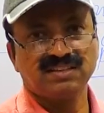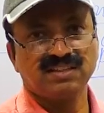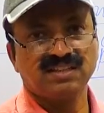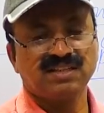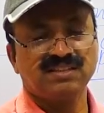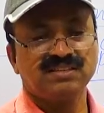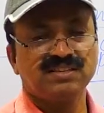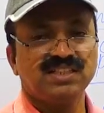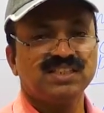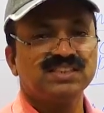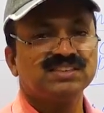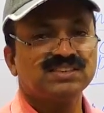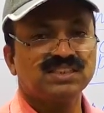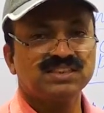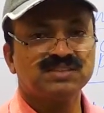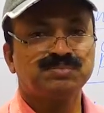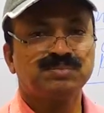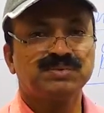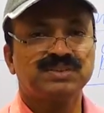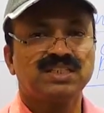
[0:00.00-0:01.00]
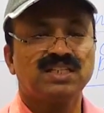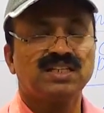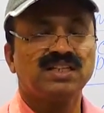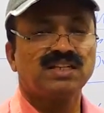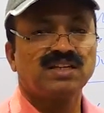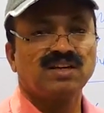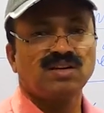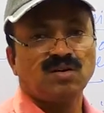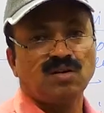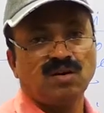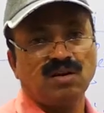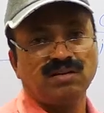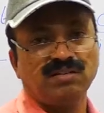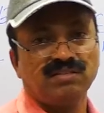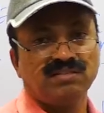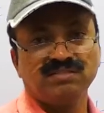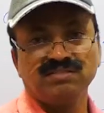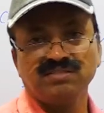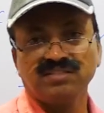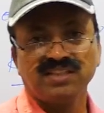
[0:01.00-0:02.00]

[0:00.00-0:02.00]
There is especially cannon.